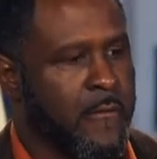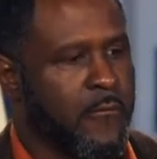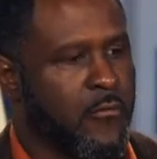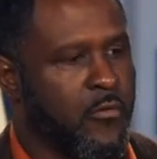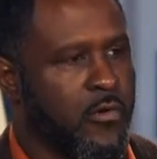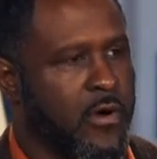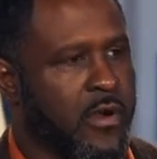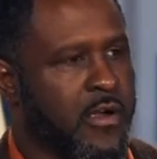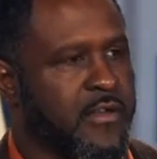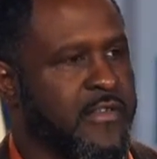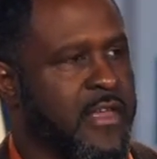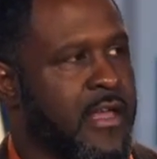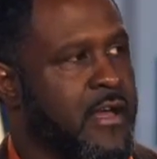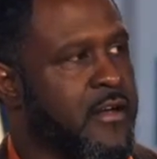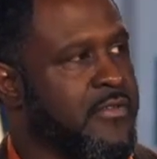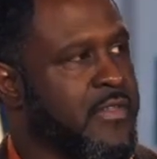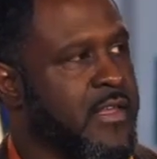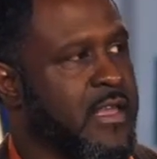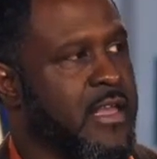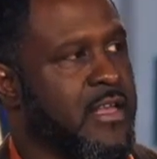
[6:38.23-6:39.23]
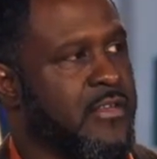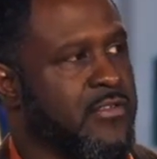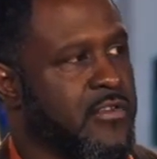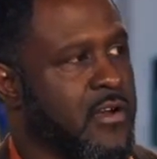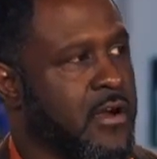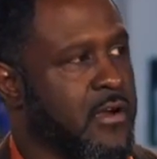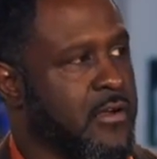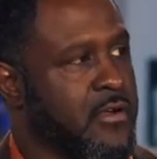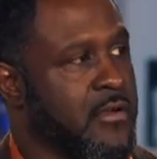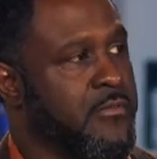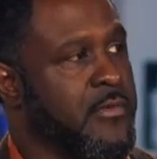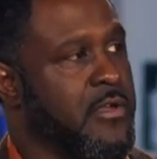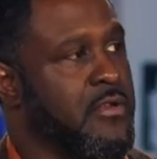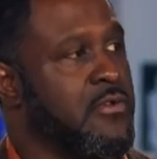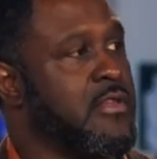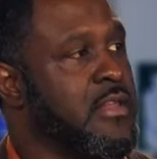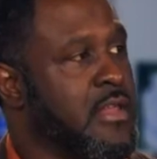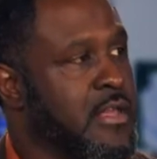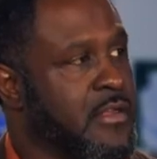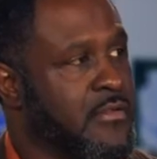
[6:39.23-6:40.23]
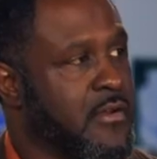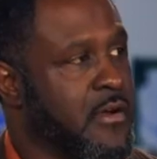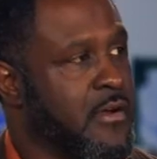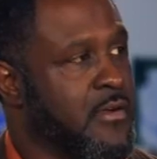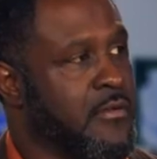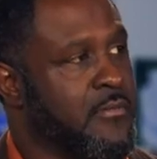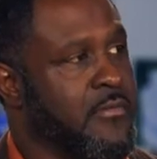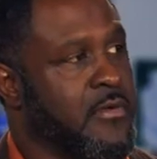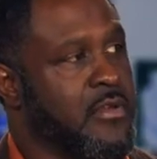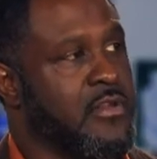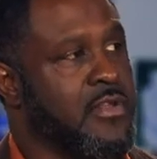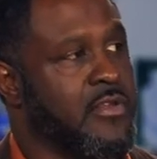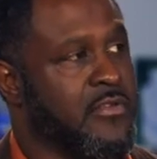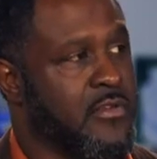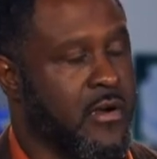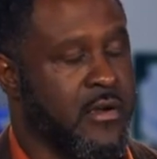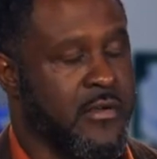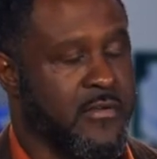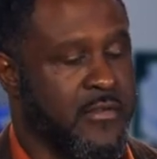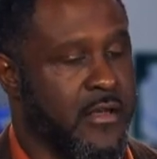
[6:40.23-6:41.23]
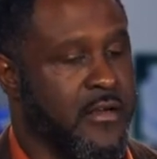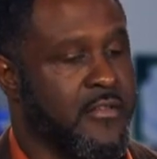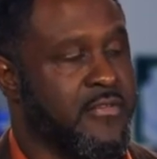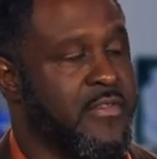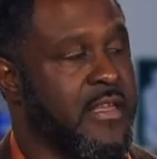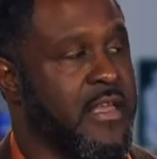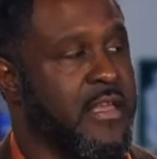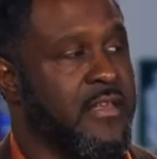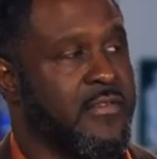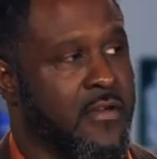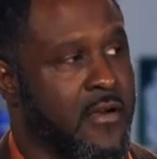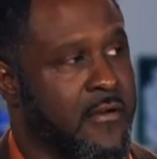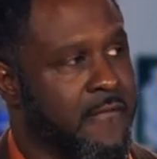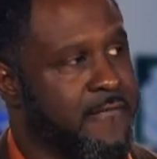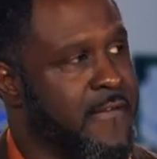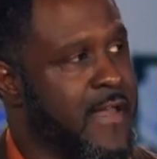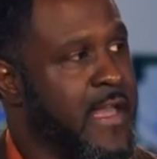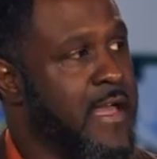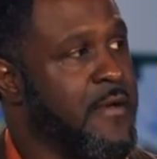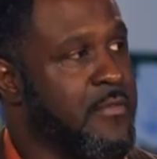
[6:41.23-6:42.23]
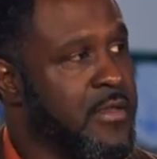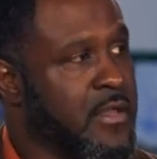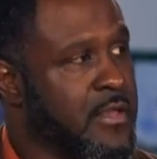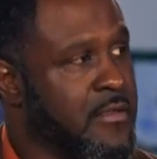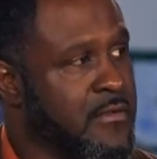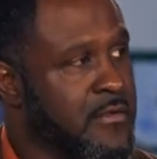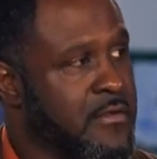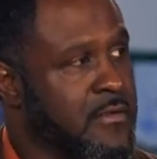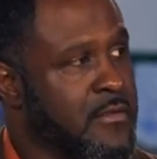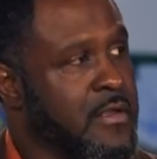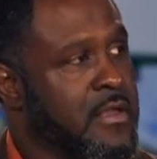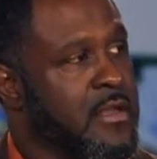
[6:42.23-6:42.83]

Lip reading: we're as healthy as our communities are as healthy as our families.